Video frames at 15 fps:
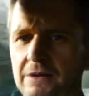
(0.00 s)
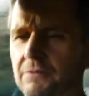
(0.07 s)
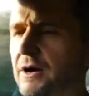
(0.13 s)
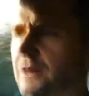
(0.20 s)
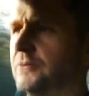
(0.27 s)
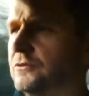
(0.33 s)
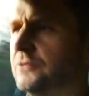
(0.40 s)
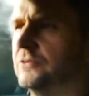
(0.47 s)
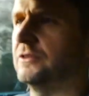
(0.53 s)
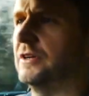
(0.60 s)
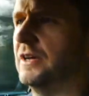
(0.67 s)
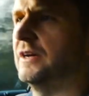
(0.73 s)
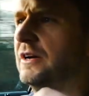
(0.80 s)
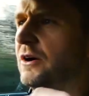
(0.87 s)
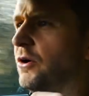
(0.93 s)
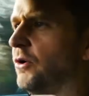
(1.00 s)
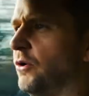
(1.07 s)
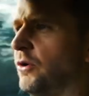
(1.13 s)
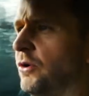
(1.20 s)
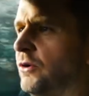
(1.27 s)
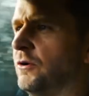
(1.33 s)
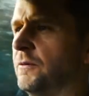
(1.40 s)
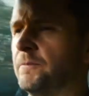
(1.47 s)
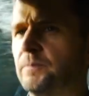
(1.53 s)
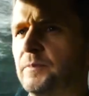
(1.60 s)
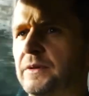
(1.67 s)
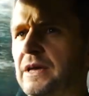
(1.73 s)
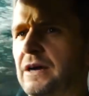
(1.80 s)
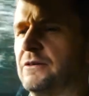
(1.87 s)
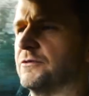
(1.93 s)
roads or
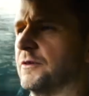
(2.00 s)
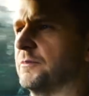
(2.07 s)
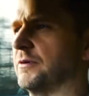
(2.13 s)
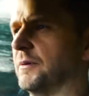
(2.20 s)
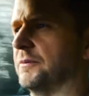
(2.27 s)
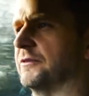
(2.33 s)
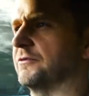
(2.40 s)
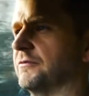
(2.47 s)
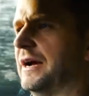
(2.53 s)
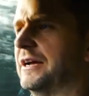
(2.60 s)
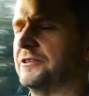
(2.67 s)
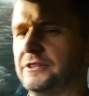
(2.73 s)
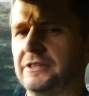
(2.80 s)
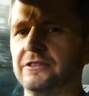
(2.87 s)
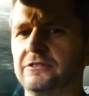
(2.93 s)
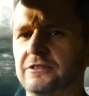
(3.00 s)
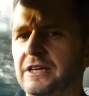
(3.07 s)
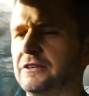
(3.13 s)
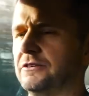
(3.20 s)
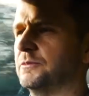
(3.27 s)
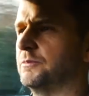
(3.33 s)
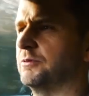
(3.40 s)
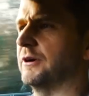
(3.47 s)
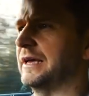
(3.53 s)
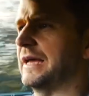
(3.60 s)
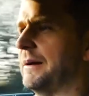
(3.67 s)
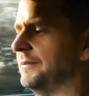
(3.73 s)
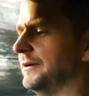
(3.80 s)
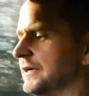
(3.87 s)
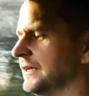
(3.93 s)
go for a proper thrash, it's pretty
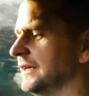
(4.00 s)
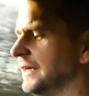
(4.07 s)
epic.